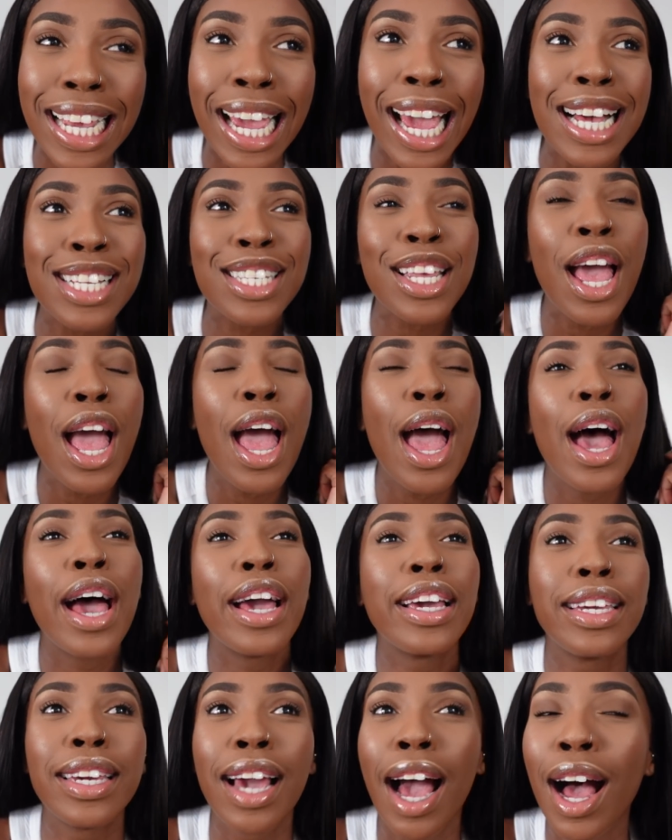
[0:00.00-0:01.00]
Like, as
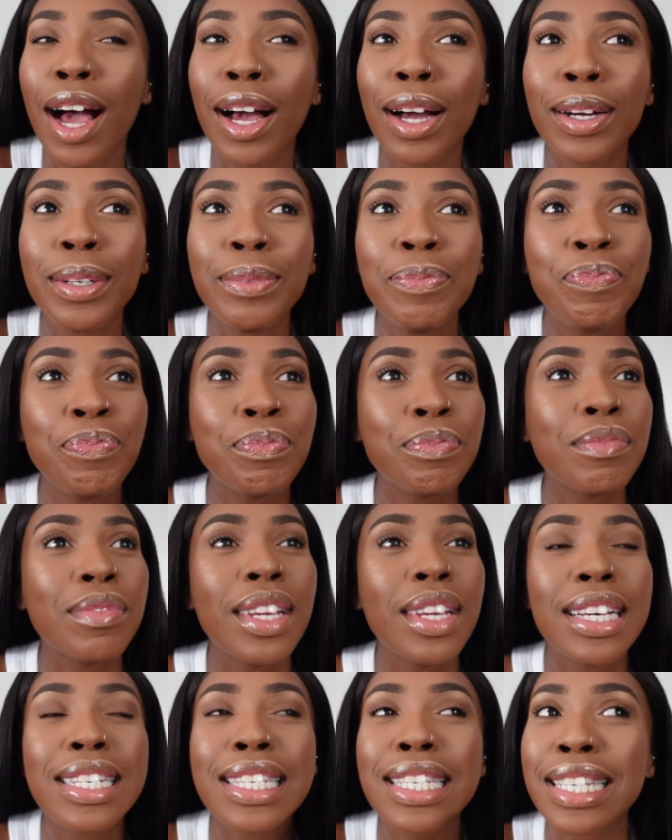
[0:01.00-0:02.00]
a young
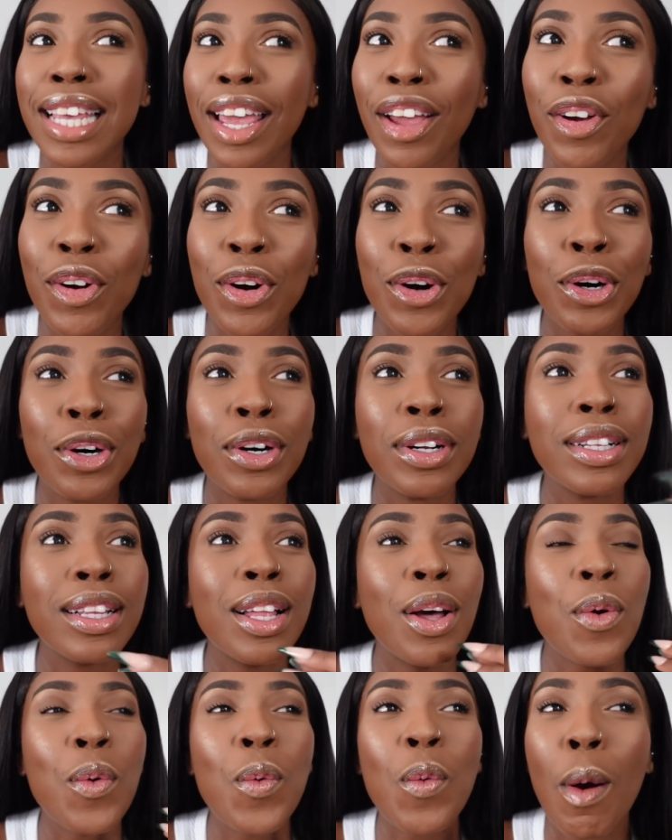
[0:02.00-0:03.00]

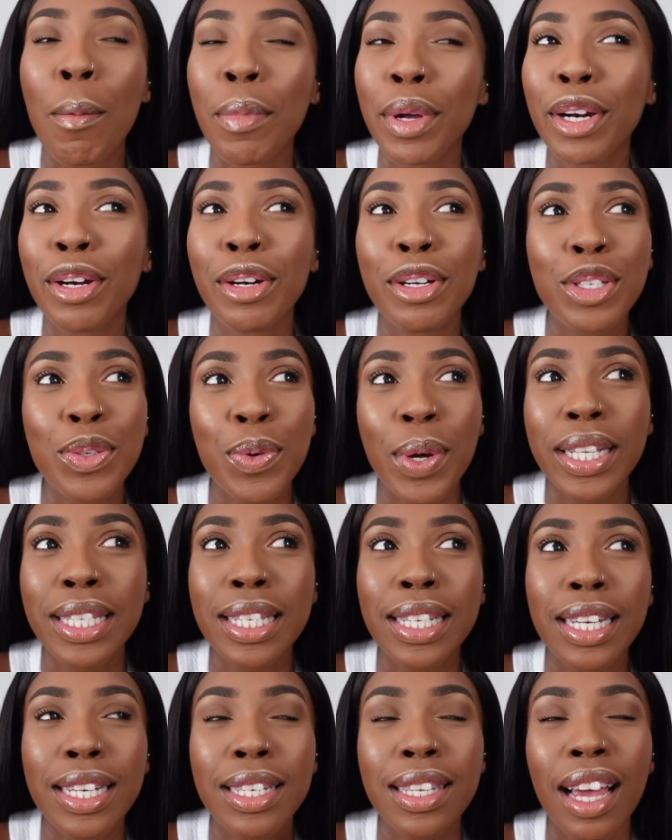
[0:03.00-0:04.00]
single woman in her
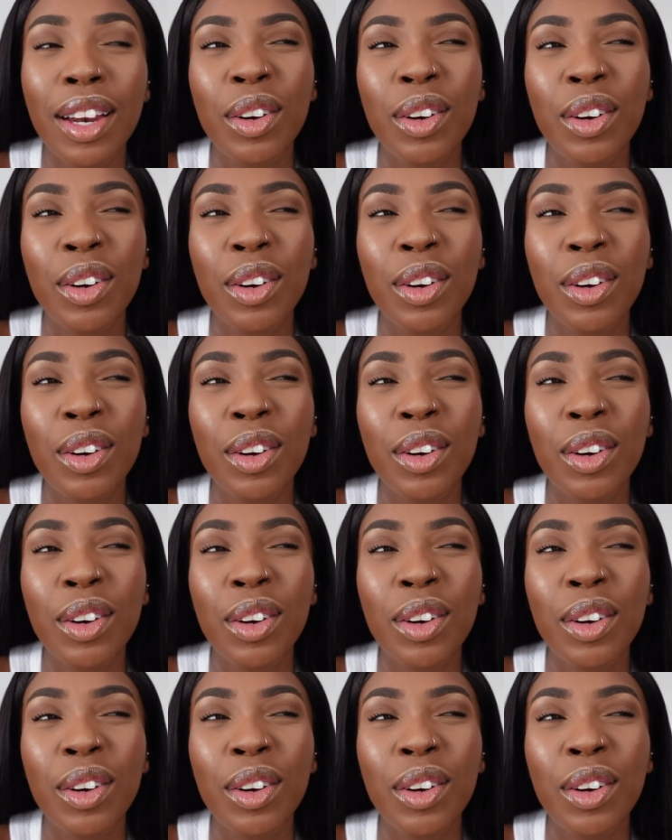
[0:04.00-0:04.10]
20s,